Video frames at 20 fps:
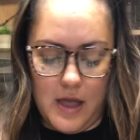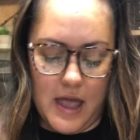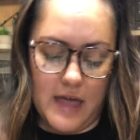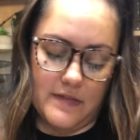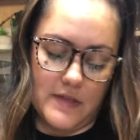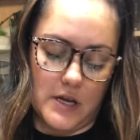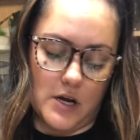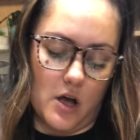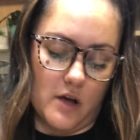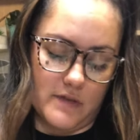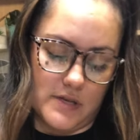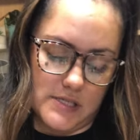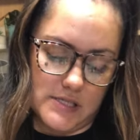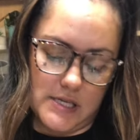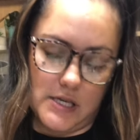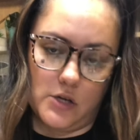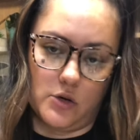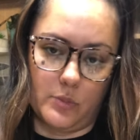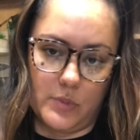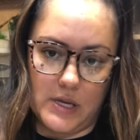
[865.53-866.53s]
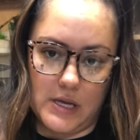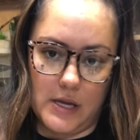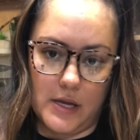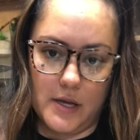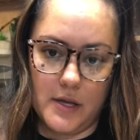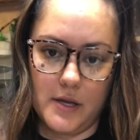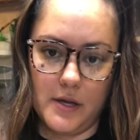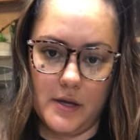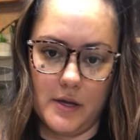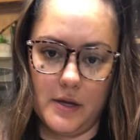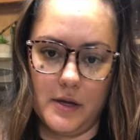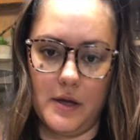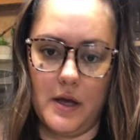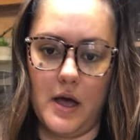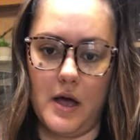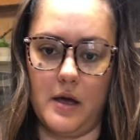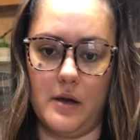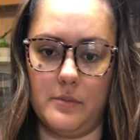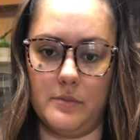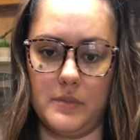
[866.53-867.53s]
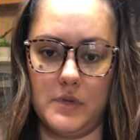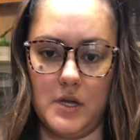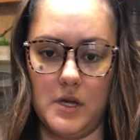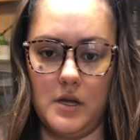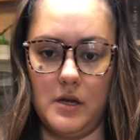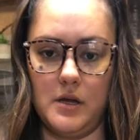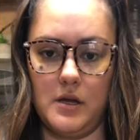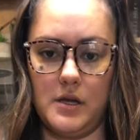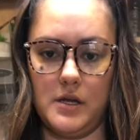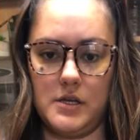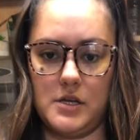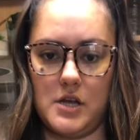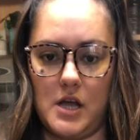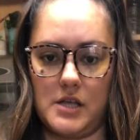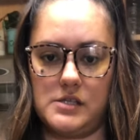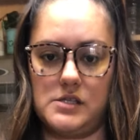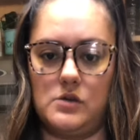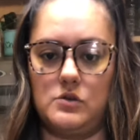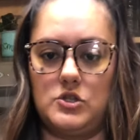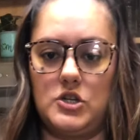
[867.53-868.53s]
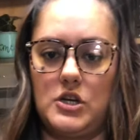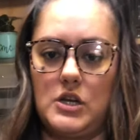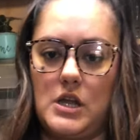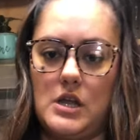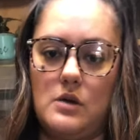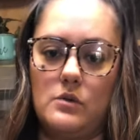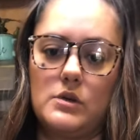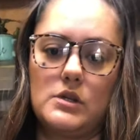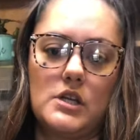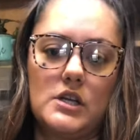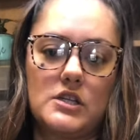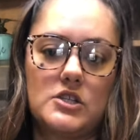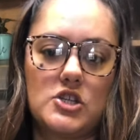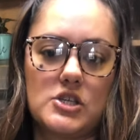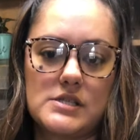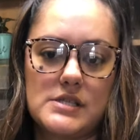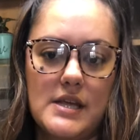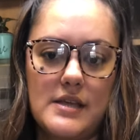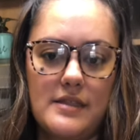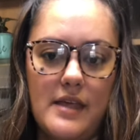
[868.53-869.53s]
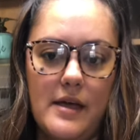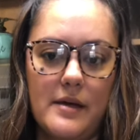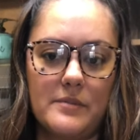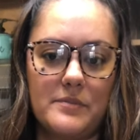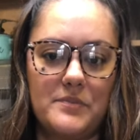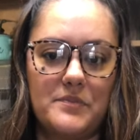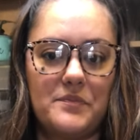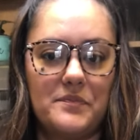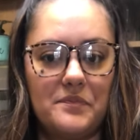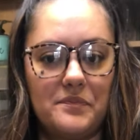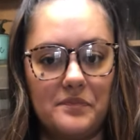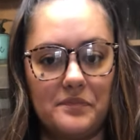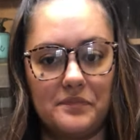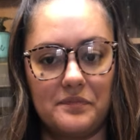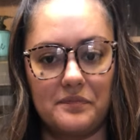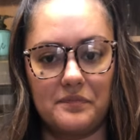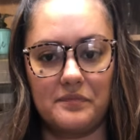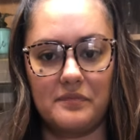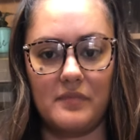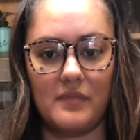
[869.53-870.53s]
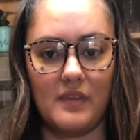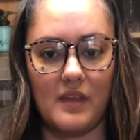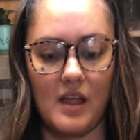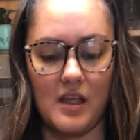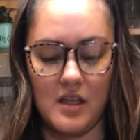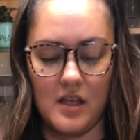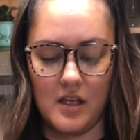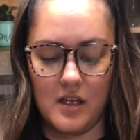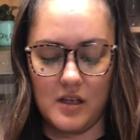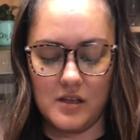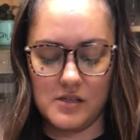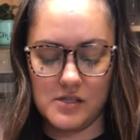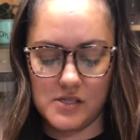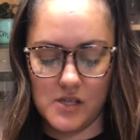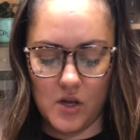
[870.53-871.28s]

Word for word: And then obviously it'll be um, not so chunky. It would look just like that.